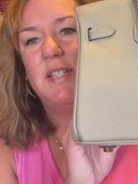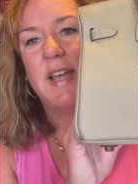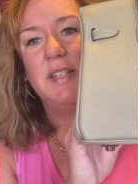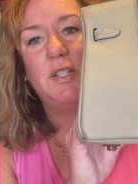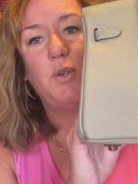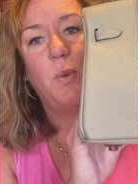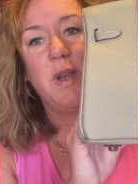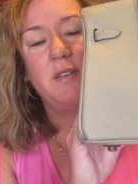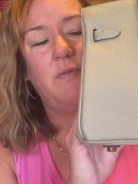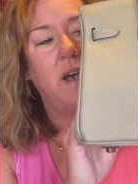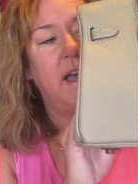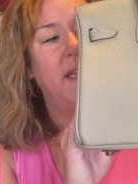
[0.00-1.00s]
size
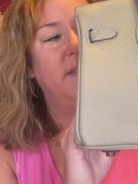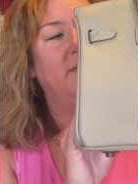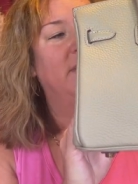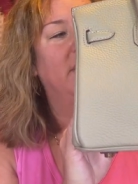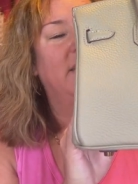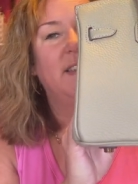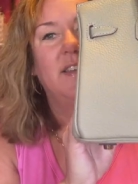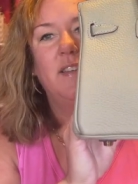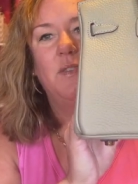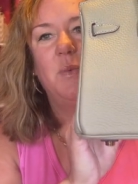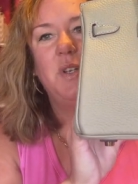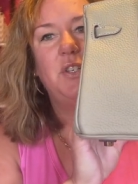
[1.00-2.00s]
25,
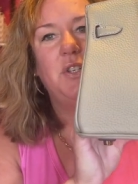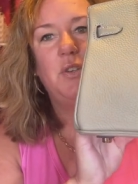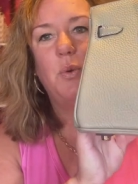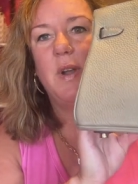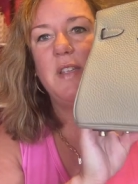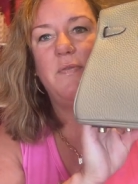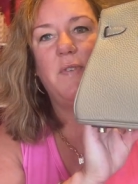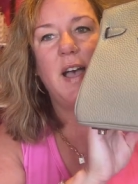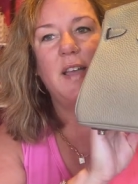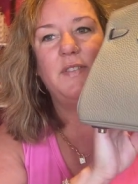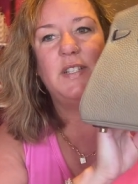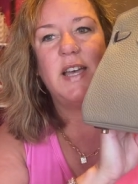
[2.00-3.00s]
which
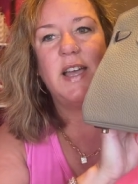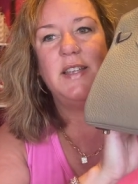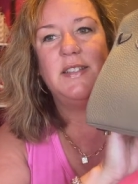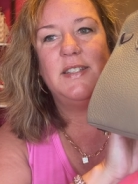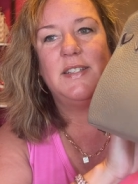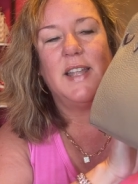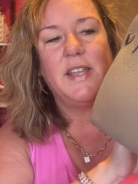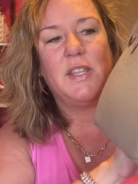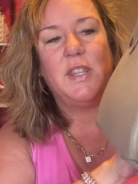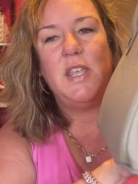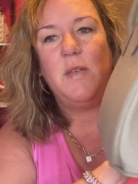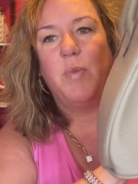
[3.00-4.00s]
25 size is like
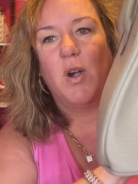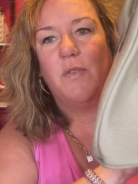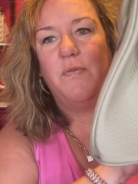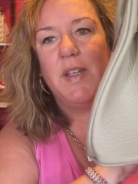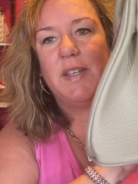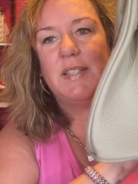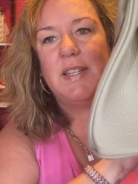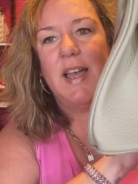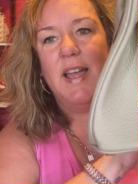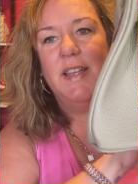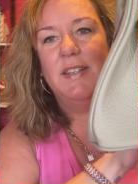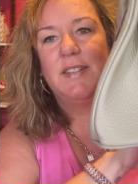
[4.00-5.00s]
the perfect
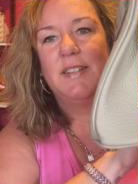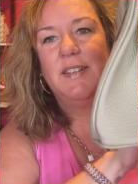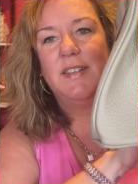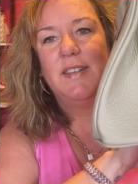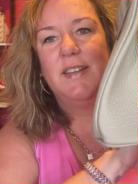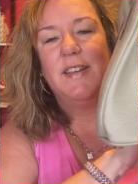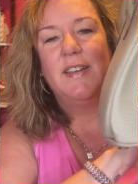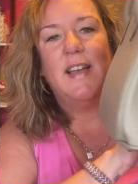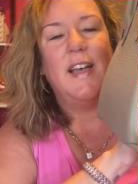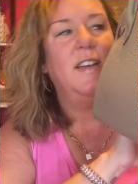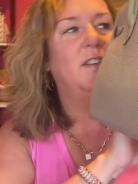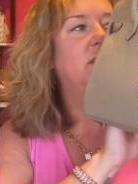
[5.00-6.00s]
size.
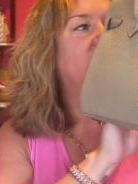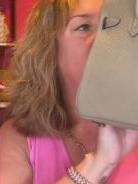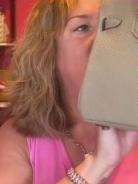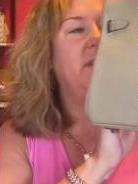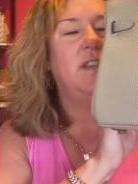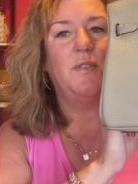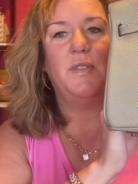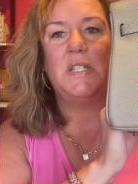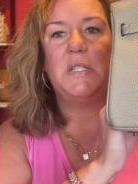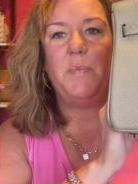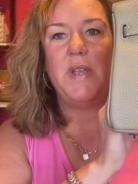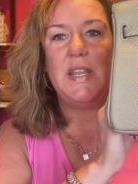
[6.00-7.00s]
I also have, you know, the
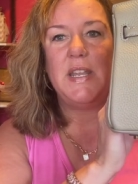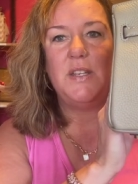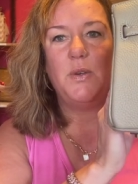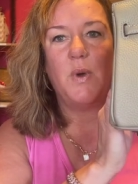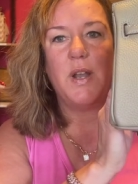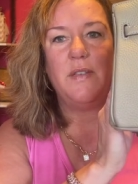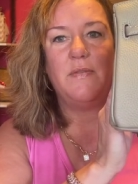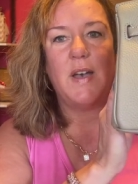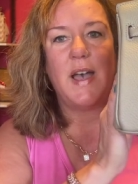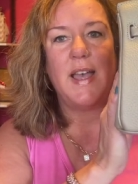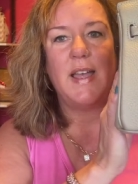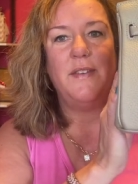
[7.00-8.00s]
Speedy
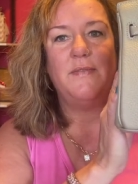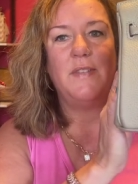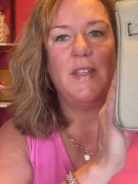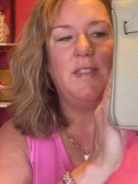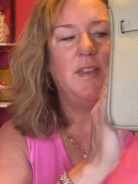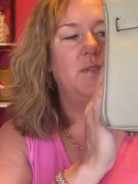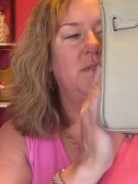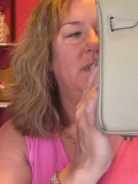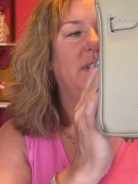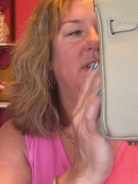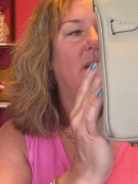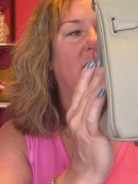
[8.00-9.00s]
25, and
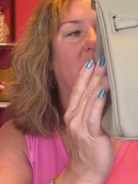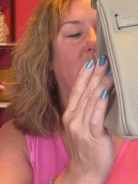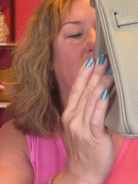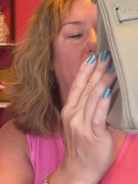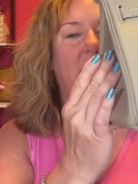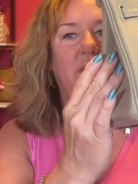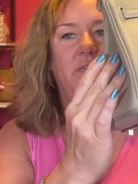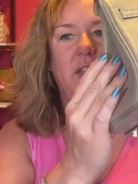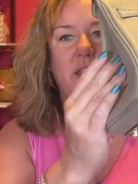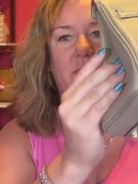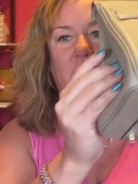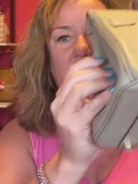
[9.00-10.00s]
those are my
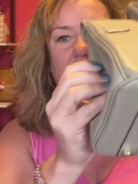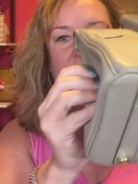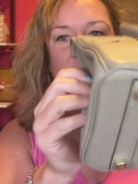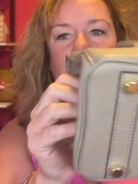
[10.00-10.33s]
favorite.